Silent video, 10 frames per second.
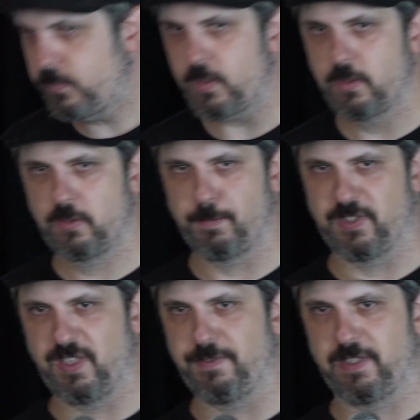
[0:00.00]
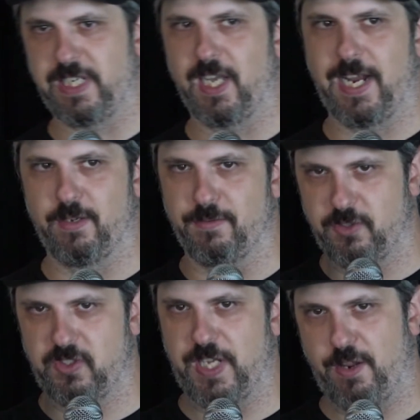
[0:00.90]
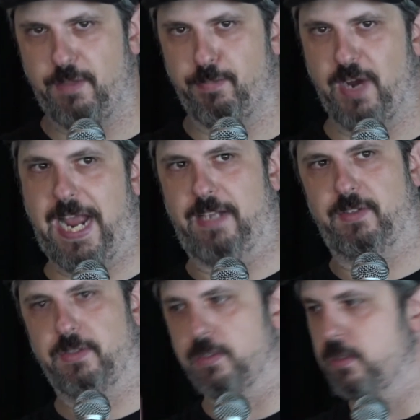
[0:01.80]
specifically kind of synth brass.